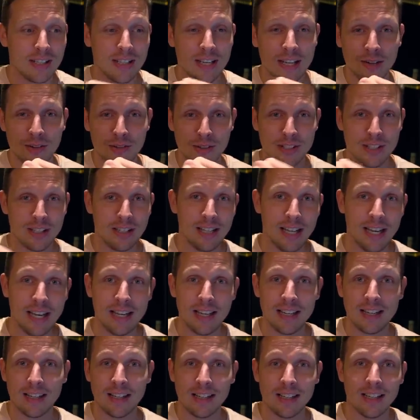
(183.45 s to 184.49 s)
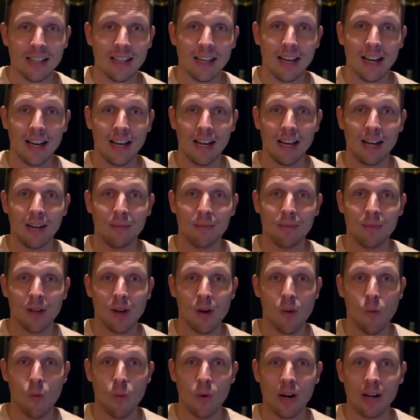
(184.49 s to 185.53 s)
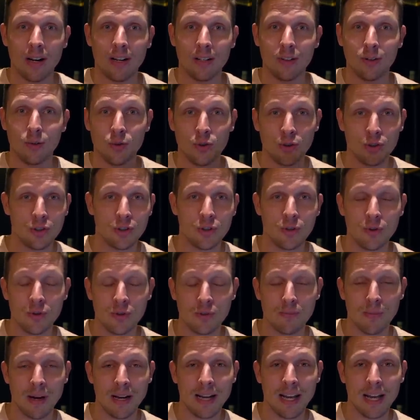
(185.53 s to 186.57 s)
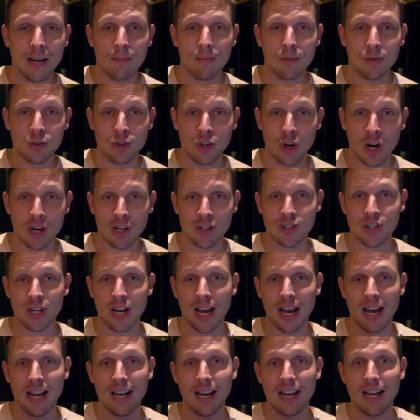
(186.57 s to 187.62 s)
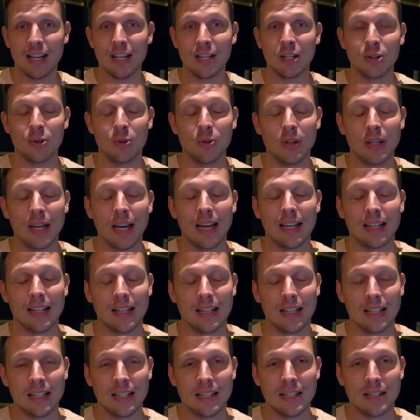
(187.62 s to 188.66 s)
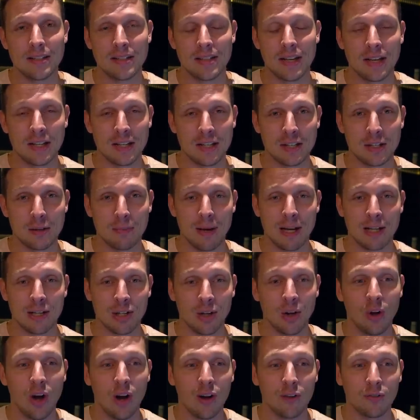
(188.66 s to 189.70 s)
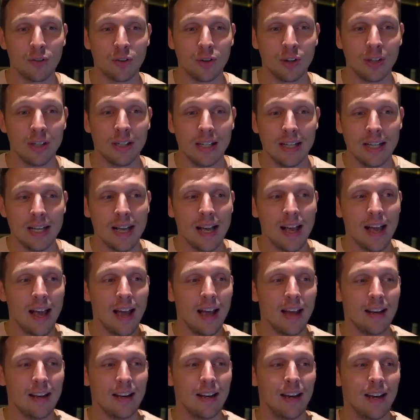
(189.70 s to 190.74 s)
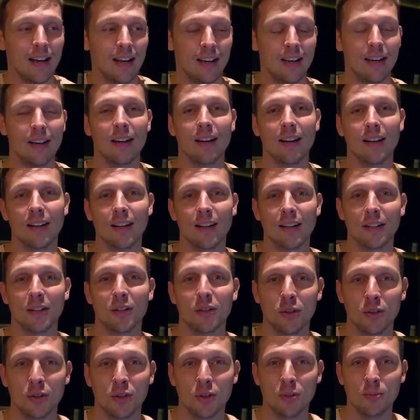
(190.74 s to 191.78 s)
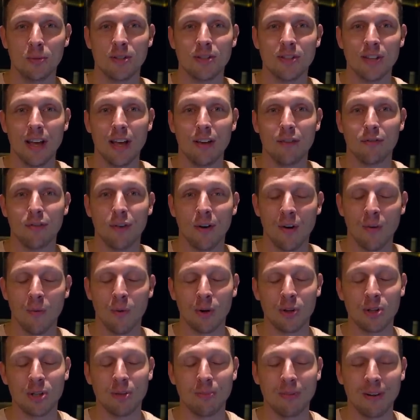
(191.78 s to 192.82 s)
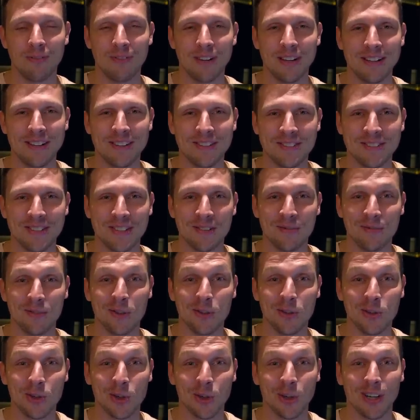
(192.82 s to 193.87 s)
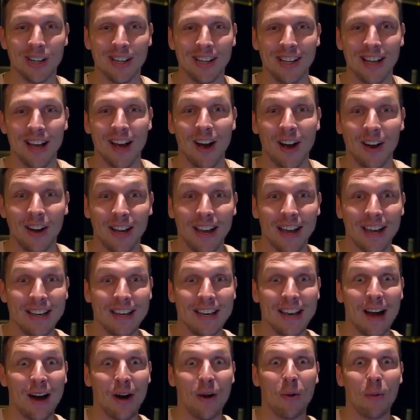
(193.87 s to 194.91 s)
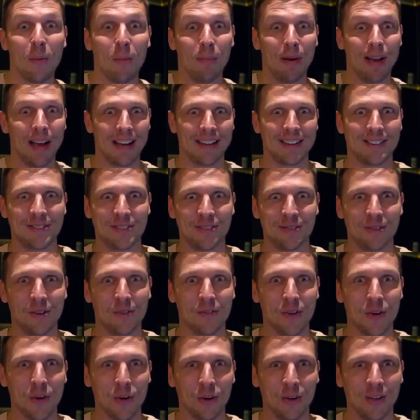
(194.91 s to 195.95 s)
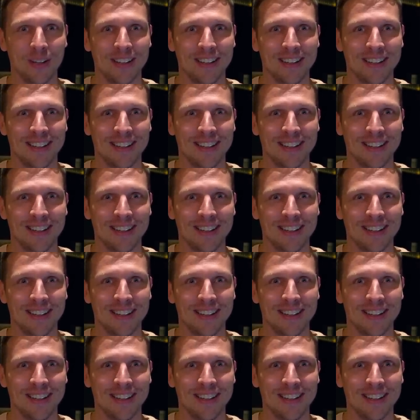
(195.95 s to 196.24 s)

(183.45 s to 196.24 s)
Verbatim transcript: Here's the link where you just use my name, Josh, and then you get this special offer, and then you'll be safe watching my videos in the future. Okay, now back to the review.